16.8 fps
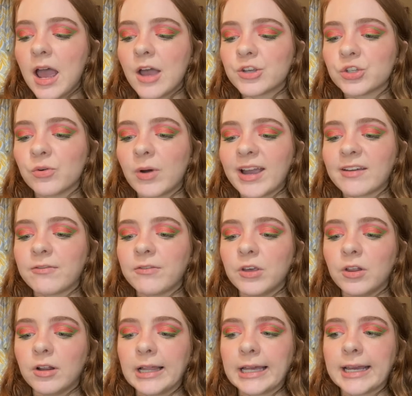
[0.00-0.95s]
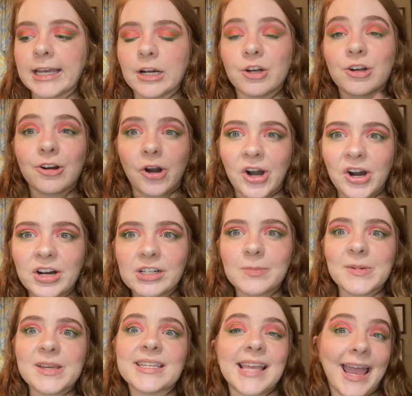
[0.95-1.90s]
So I feel like
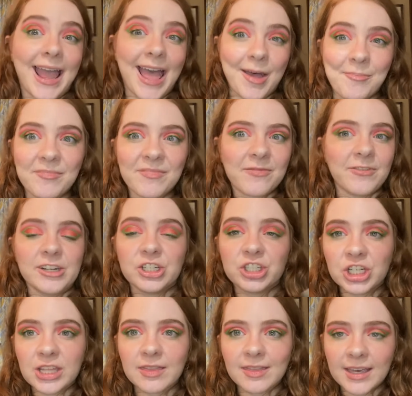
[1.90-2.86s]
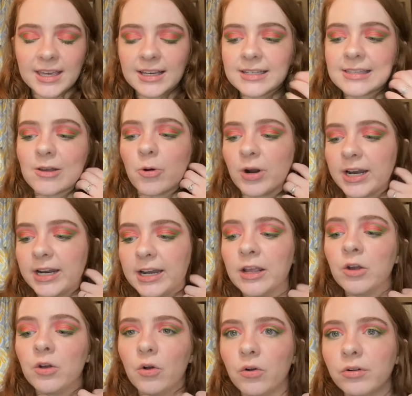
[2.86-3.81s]
encouraged because I am finishing things or
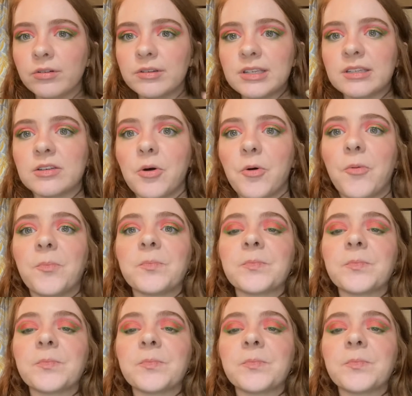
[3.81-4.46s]
hitting goals. So